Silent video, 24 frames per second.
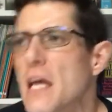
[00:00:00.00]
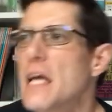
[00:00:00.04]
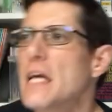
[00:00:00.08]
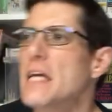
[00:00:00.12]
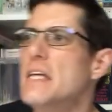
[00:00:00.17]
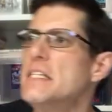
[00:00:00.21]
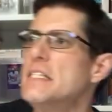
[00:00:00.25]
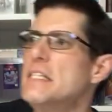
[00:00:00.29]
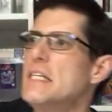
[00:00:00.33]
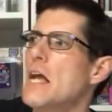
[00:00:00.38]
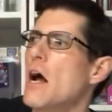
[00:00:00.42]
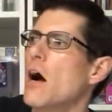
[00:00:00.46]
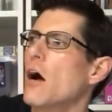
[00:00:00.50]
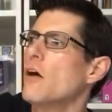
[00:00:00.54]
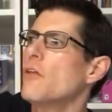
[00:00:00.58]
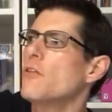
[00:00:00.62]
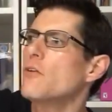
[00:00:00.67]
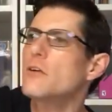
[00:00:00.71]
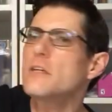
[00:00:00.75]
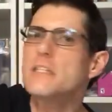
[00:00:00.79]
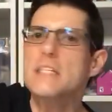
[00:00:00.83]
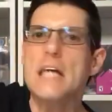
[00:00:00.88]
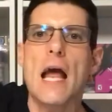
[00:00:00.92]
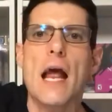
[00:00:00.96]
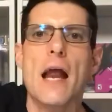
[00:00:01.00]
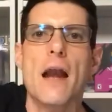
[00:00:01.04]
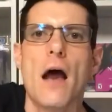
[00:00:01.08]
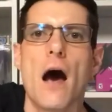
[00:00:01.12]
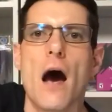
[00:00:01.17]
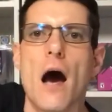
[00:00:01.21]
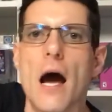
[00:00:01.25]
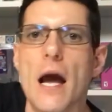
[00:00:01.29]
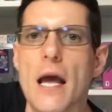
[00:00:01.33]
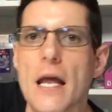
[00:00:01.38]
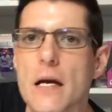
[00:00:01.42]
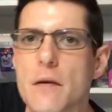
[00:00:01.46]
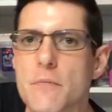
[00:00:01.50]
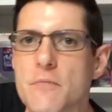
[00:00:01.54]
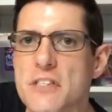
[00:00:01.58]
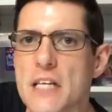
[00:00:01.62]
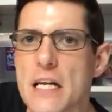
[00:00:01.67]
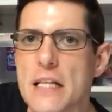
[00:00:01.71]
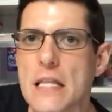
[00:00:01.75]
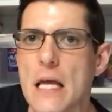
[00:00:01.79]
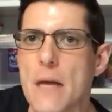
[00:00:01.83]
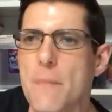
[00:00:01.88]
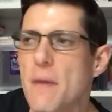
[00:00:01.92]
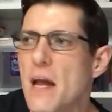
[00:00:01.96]
is the other 10 items
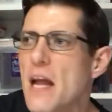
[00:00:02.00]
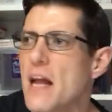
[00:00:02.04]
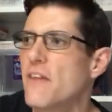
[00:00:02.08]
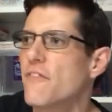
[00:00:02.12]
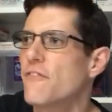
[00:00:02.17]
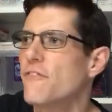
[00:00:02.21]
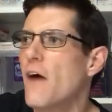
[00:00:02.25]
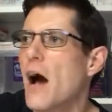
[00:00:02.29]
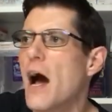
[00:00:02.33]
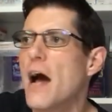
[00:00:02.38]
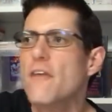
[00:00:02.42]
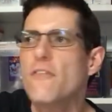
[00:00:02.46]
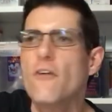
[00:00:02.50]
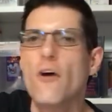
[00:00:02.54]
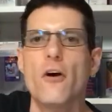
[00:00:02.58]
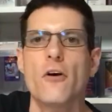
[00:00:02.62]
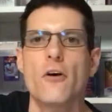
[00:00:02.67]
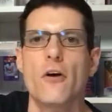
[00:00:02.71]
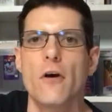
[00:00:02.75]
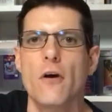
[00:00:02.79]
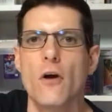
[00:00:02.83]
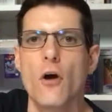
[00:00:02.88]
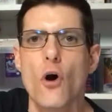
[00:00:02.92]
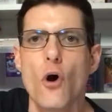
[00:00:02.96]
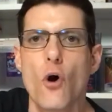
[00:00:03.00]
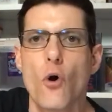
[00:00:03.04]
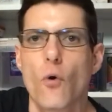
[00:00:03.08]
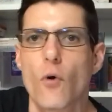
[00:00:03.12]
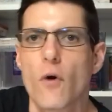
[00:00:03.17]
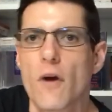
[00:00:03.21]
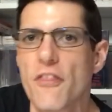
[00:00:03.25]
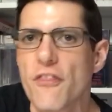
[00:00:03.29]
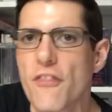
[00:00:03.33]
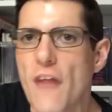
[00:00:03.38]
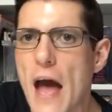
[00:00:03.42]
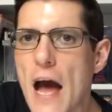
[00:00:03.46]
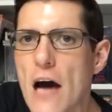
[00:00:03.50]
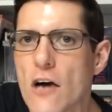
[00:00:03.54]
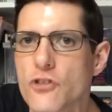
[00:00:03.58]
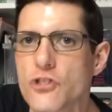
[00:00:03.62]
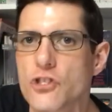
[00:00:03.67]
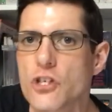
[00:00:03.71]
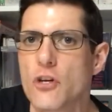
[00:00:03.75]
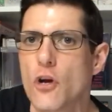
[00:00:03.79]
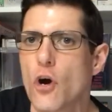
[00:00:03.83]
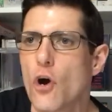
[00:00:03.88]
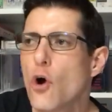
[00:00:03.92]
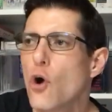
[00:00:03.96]
that they paid 500 or
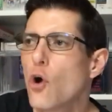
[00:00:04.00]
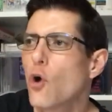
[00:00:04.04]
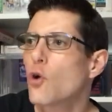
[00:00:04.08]
1000